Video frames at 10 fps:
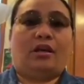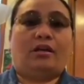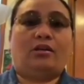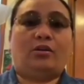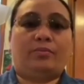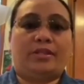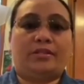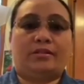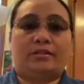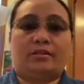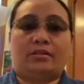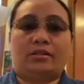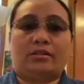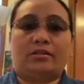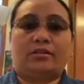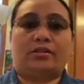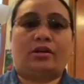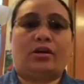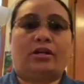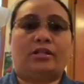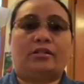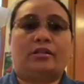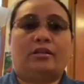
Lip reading: I hope this is not just a start.